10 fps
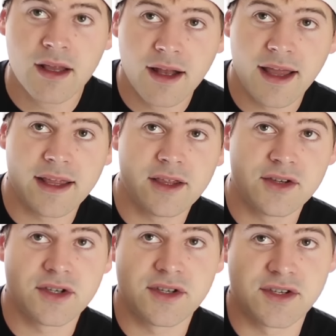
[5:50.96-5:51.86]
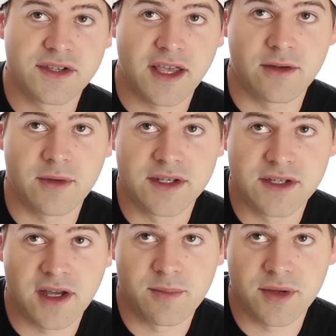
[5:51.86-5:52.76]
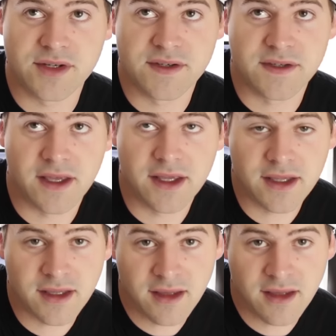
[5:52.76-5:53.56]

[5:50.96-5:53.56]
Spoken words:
you should have just like reached up and just like